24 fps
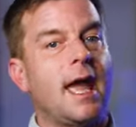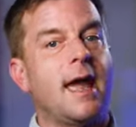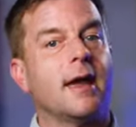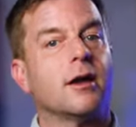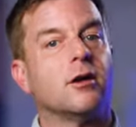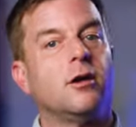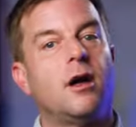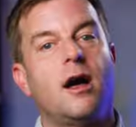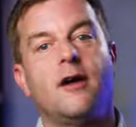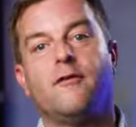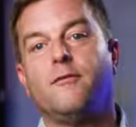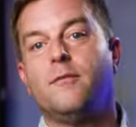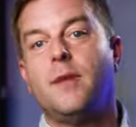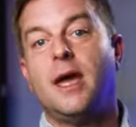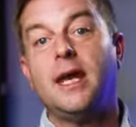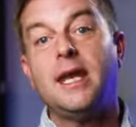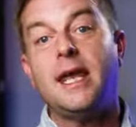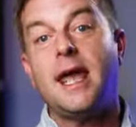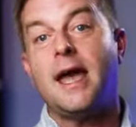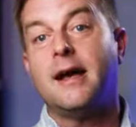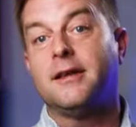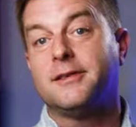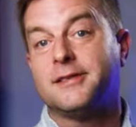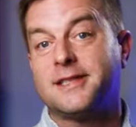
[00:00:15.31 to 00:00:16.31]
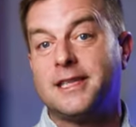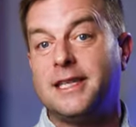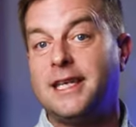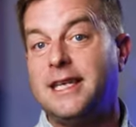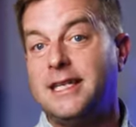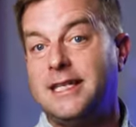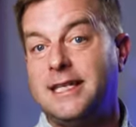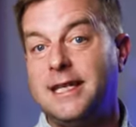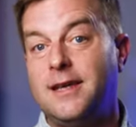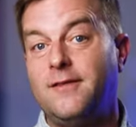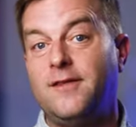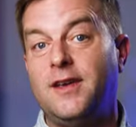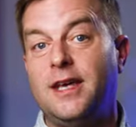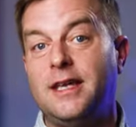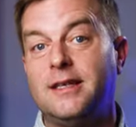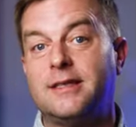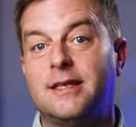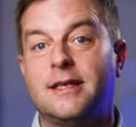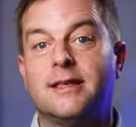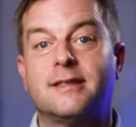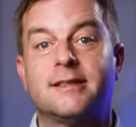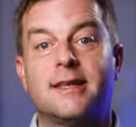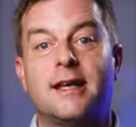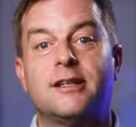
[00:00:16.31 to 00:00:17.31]
angle of many LCD
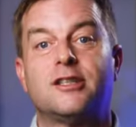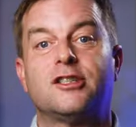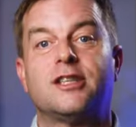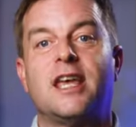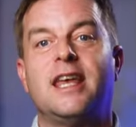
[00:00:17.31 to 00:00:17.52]
TVs is such